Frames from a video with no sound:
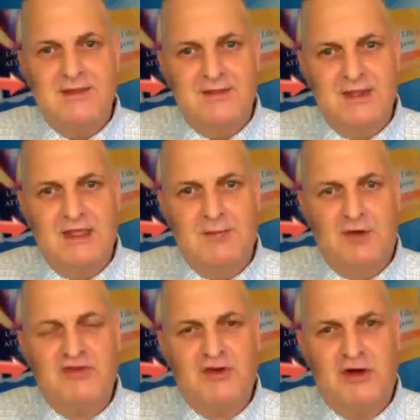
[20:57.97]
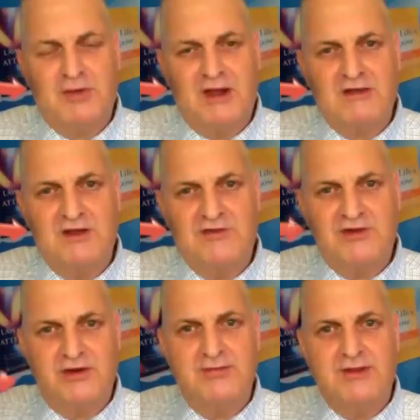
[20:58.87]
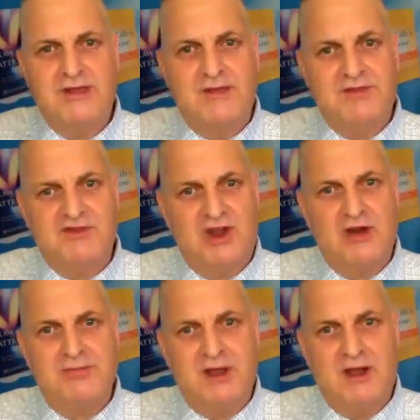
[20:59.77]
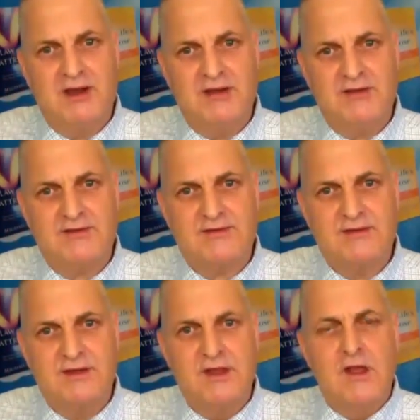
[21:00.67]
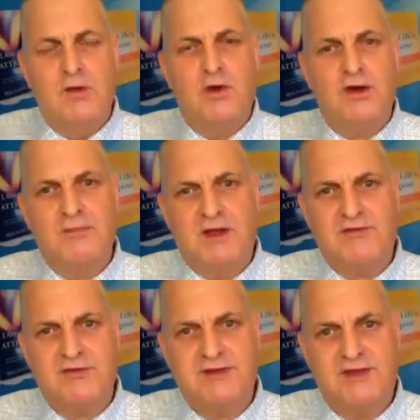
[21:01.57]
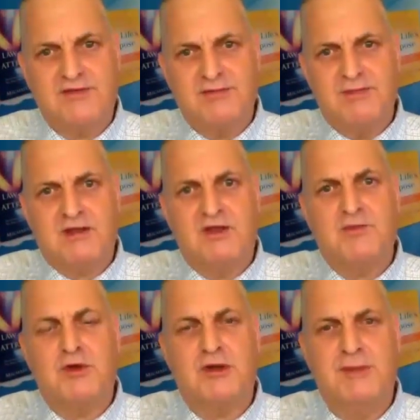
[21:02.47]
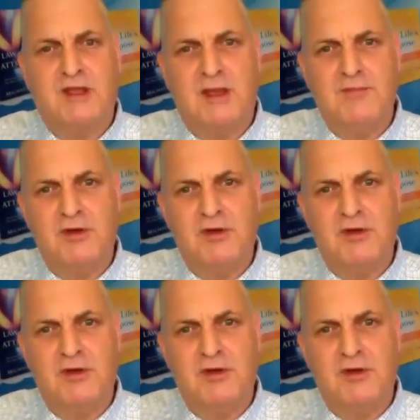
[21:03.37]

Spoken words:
the emotion code practitioner. You have the chart behind us. We're going to muscle test because we're going to become your